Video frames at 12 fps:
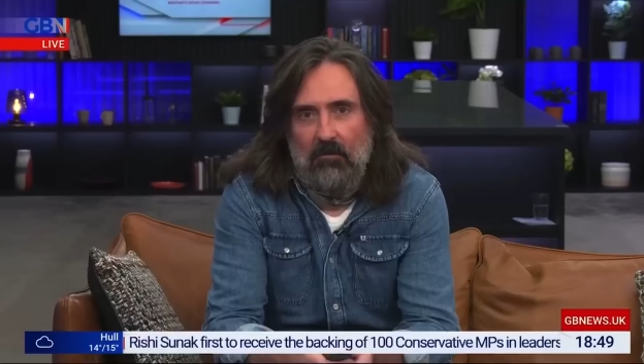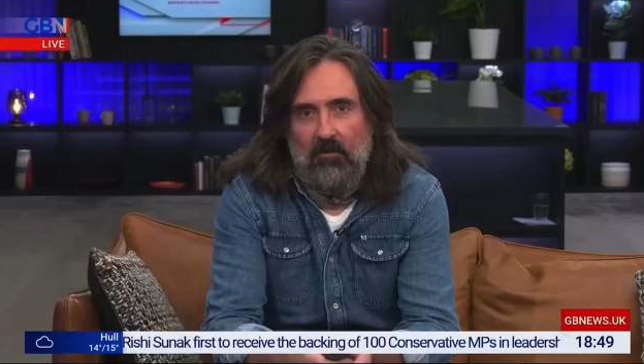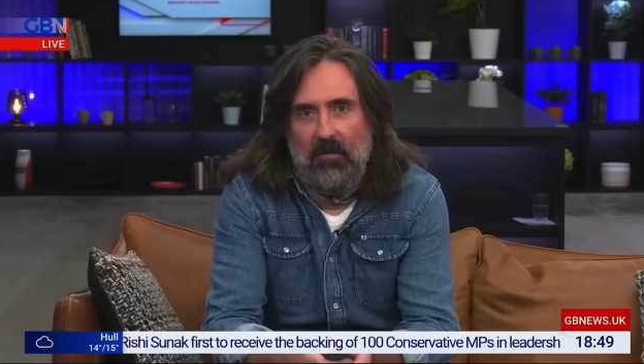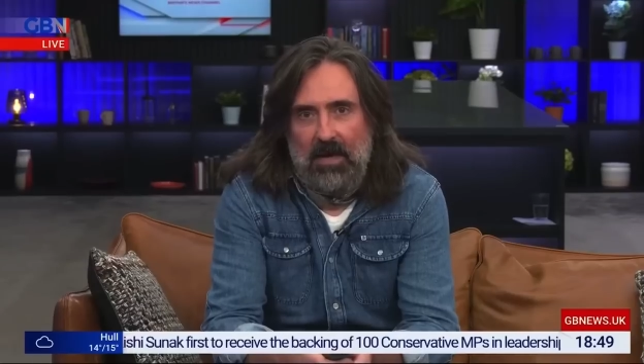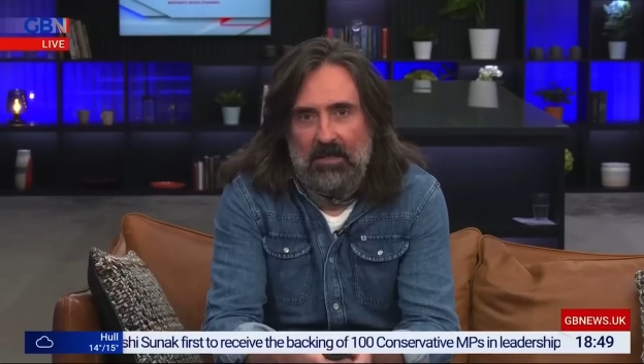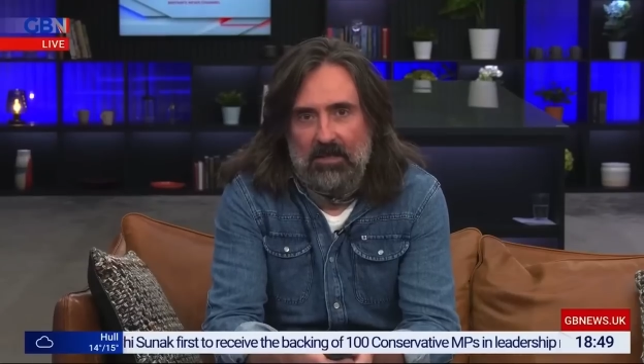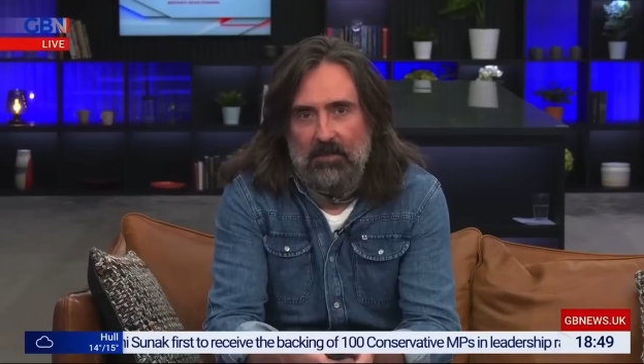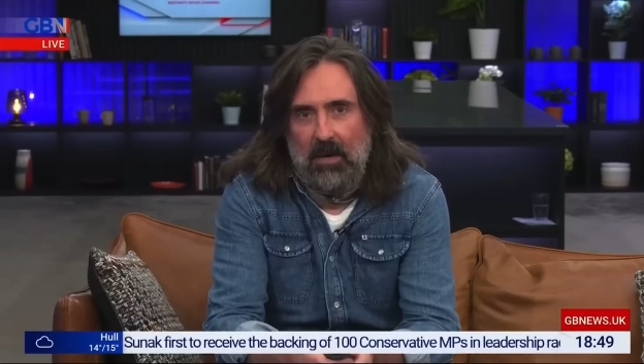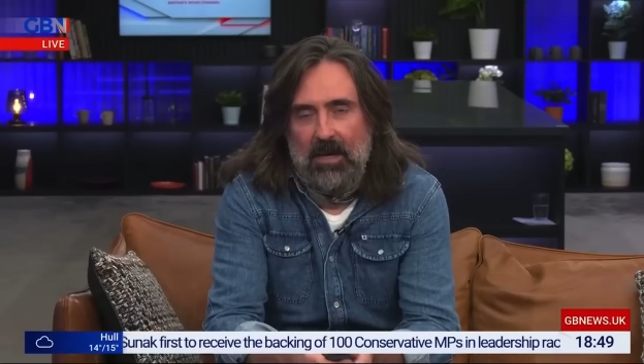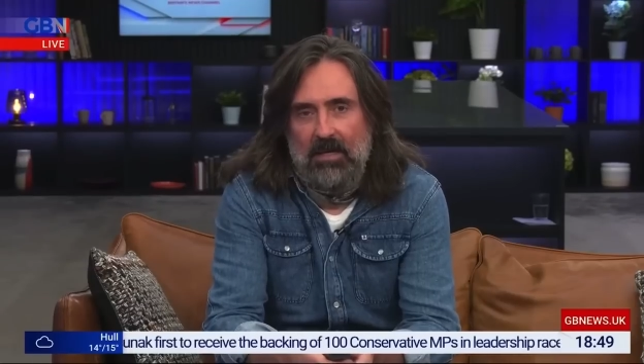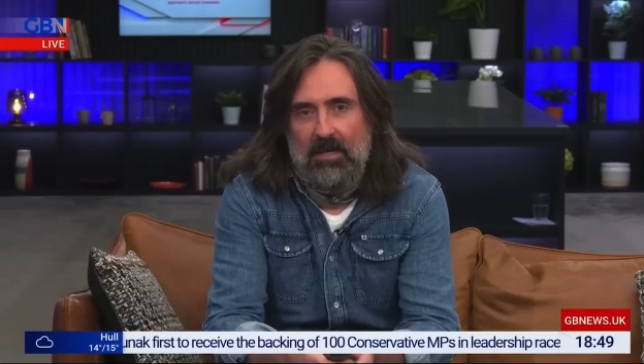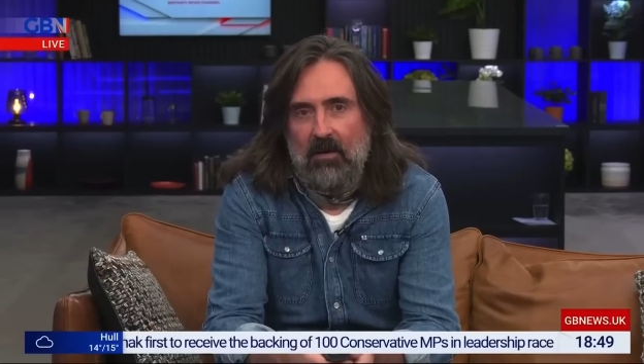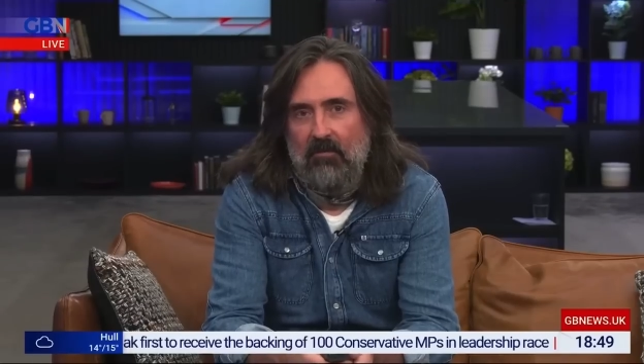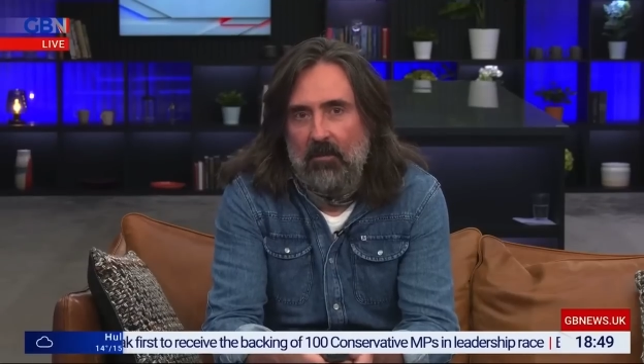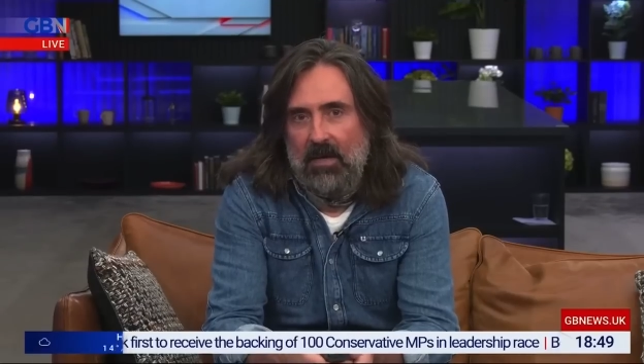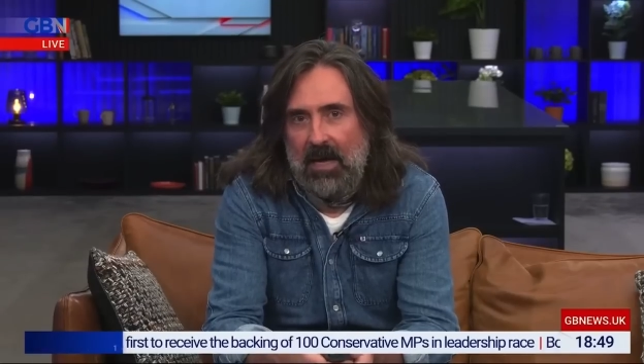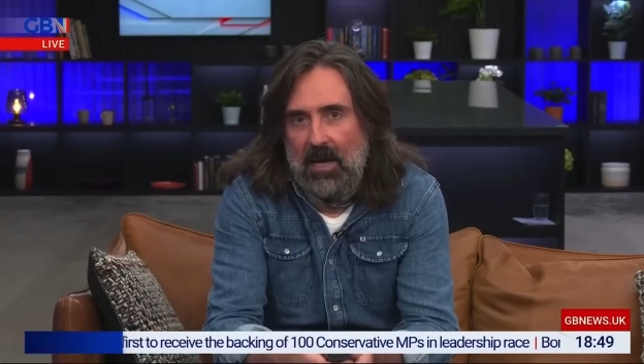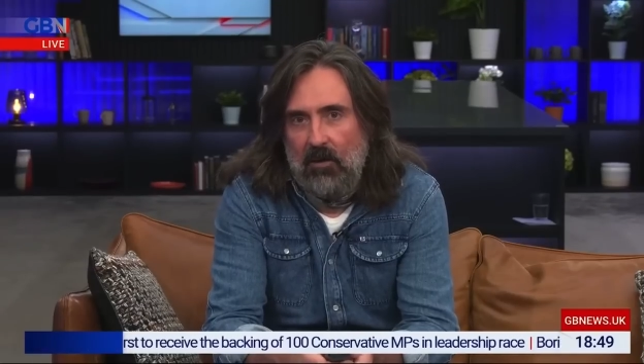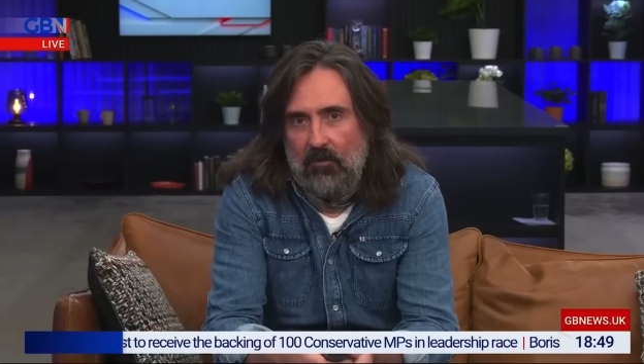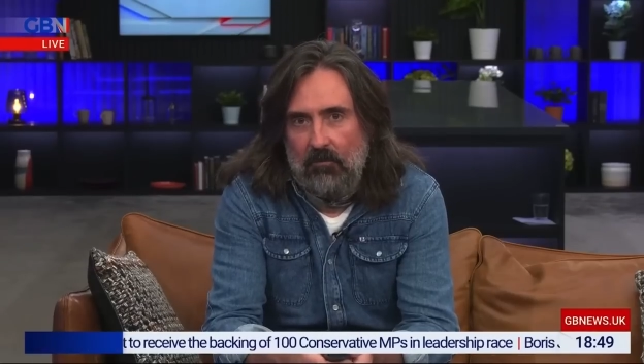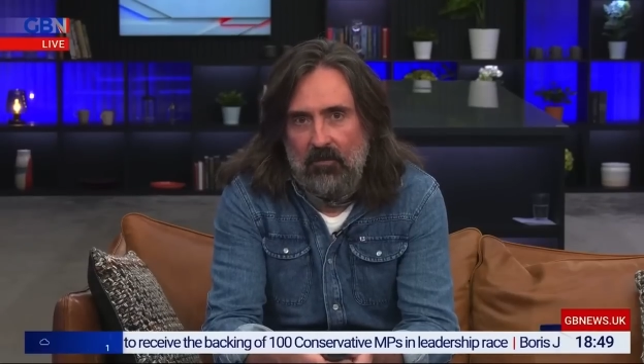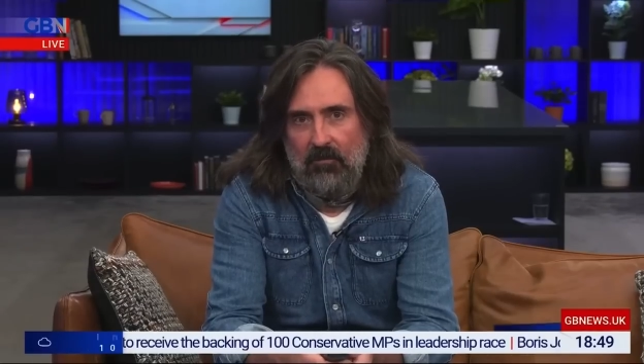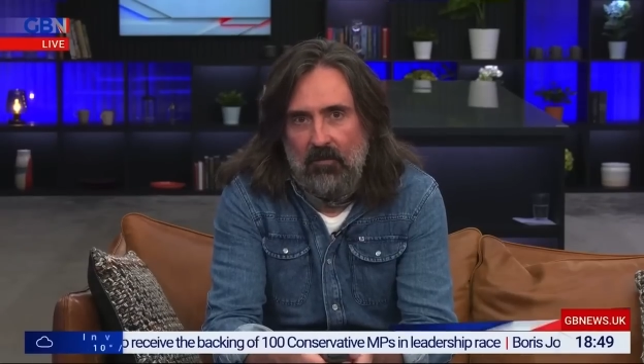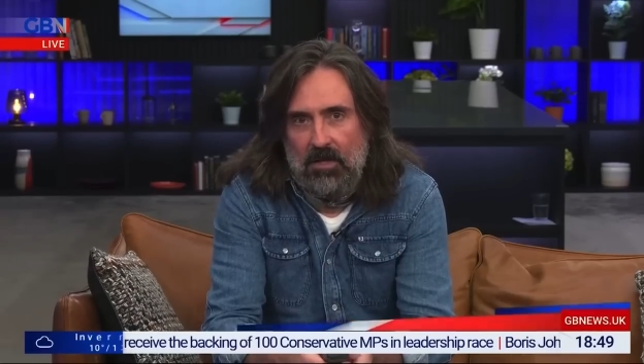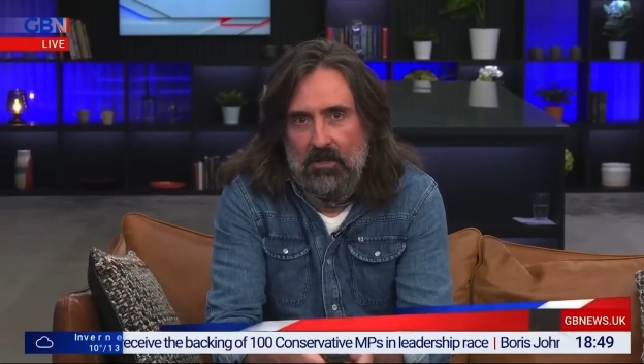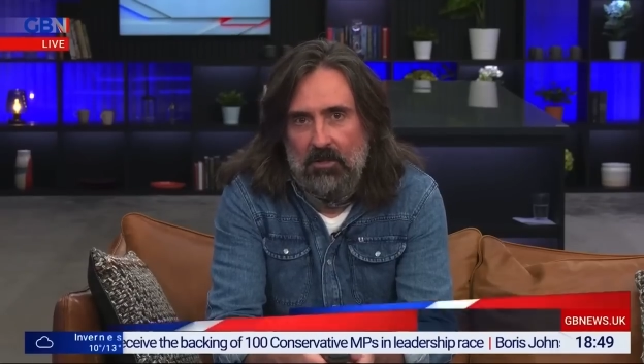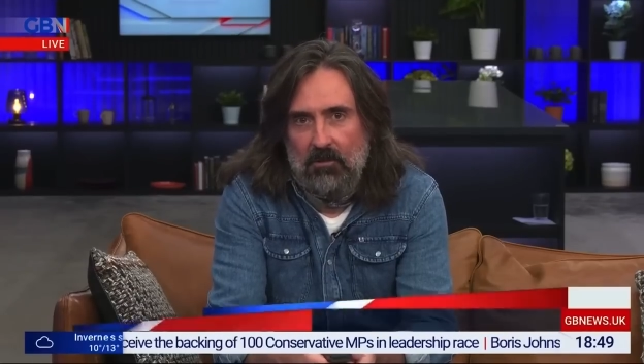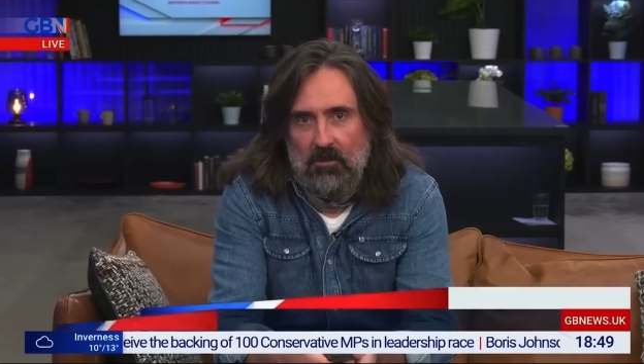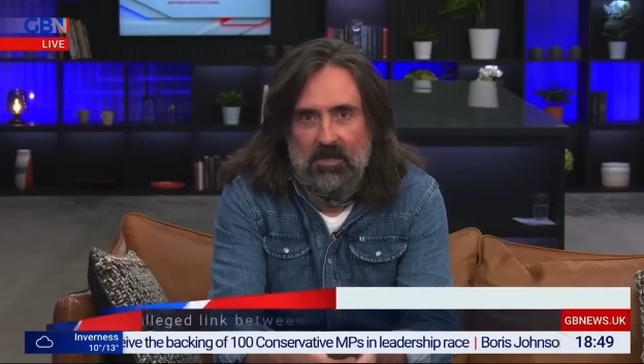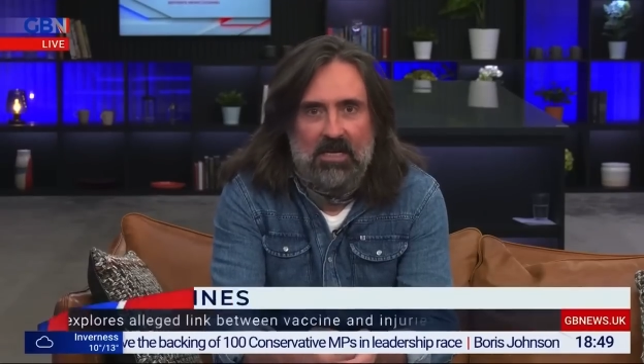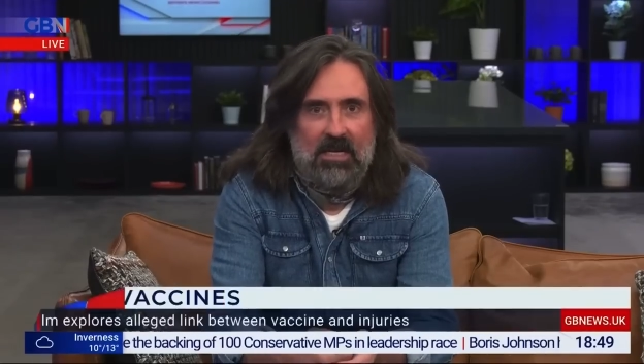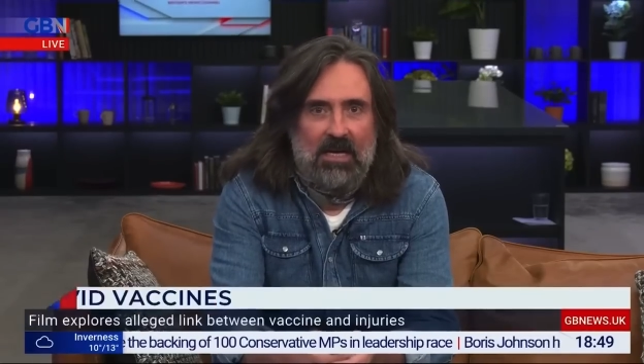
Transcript: of events by government health professionals